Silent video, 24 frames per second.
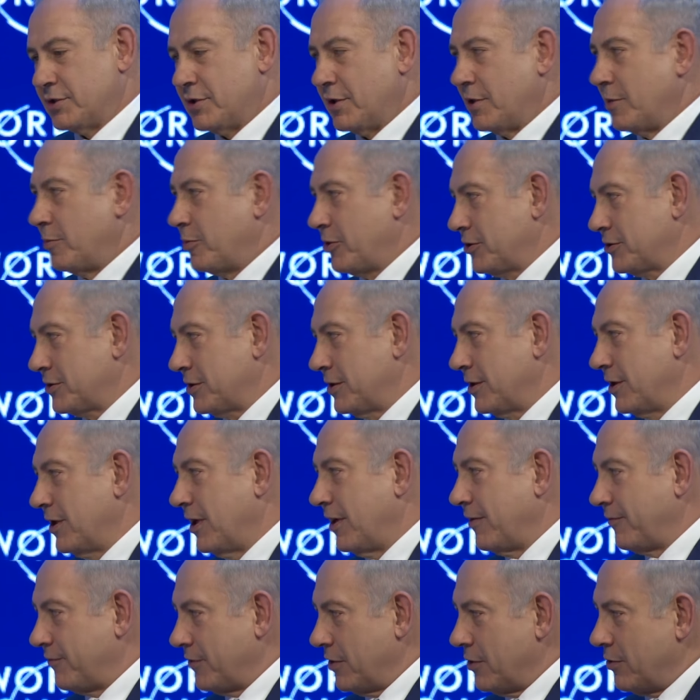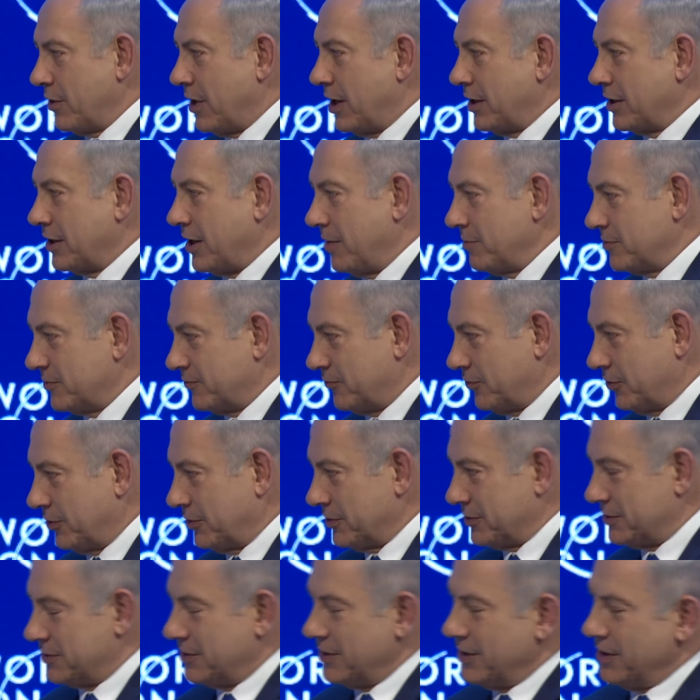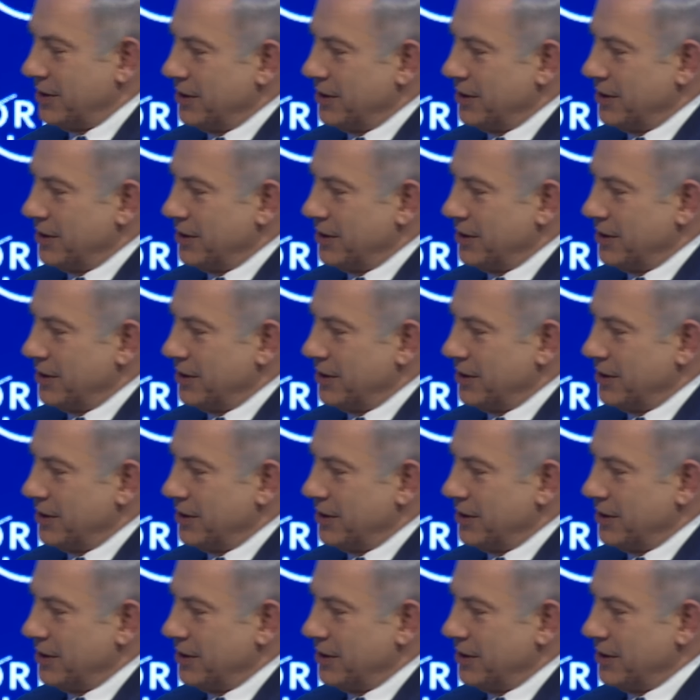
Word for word: to the Persian Gulf, Iran comes first.